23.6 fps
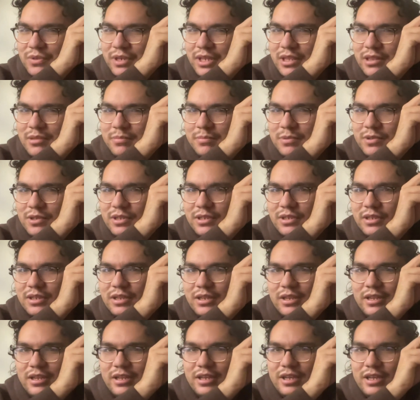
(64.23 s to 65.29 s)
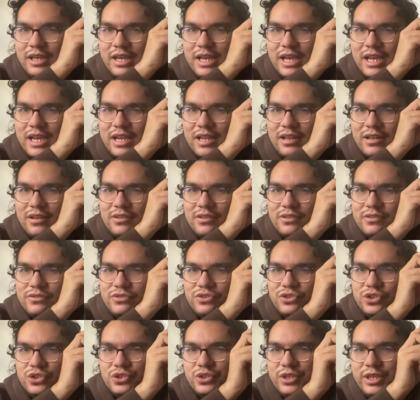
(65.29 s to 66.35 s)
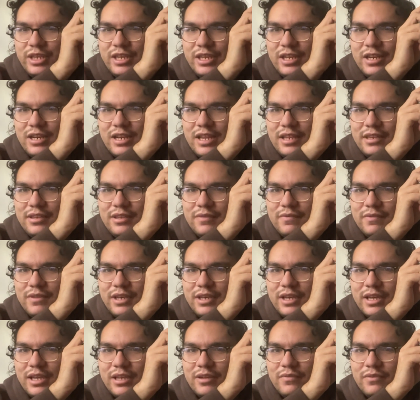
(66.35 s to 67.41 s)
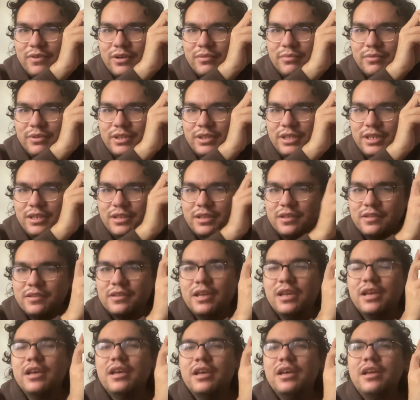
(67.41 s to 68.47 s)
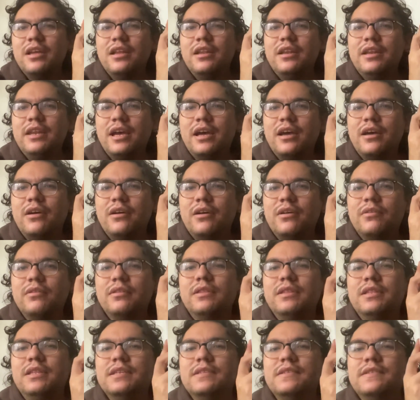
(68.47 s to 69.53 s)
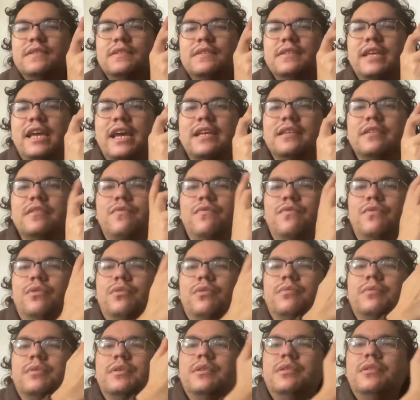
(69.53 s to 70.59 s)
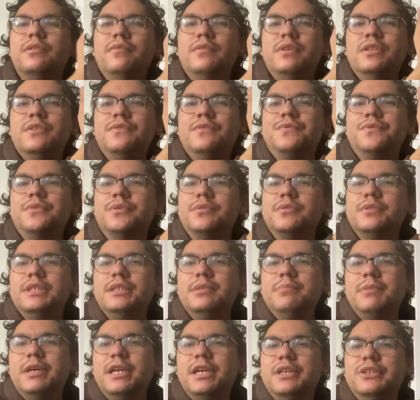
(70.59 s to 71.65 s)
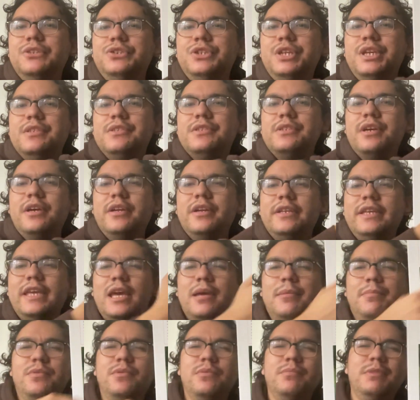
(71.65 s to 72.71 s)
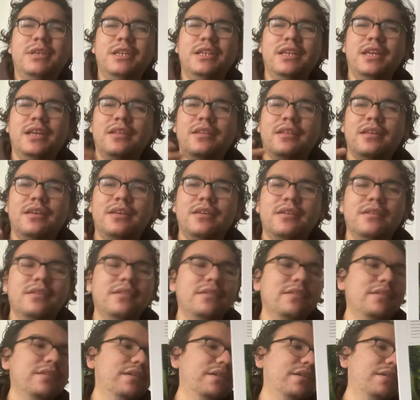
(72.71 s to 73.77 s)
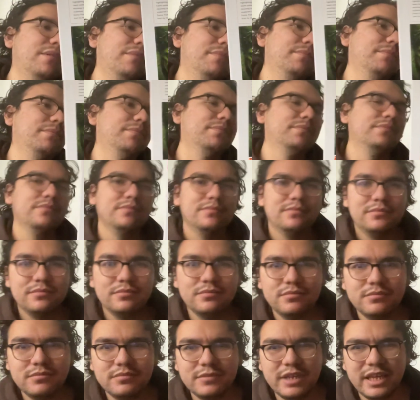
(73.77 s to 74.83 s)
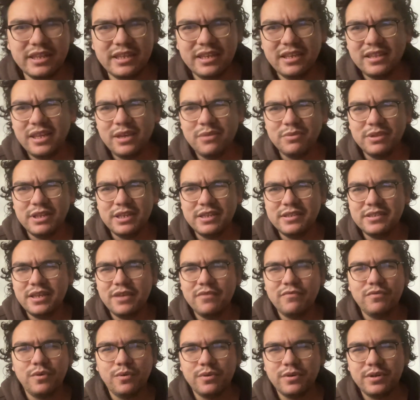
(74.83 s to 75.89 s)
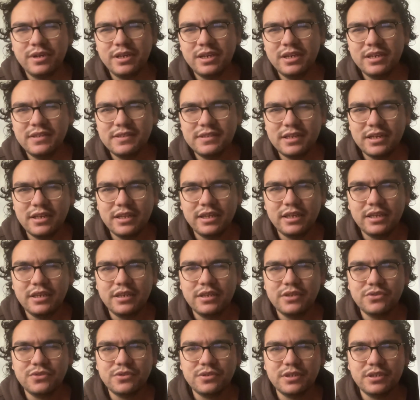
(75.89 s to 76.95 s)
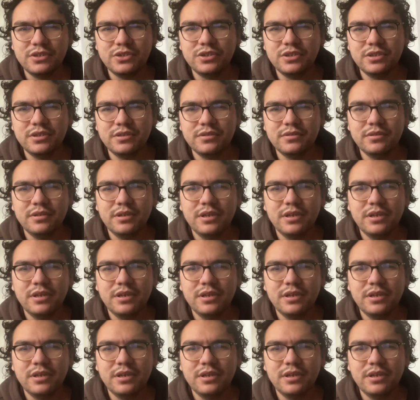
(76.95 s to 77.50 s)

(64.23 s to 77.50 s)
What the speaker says: in the book, and just so you get an idea of the kind of artwork he does. Now it has a forward. It's forwarded by J. Scott Campbell, meaning like I think like when they say forwarded, it's kind of like an introduction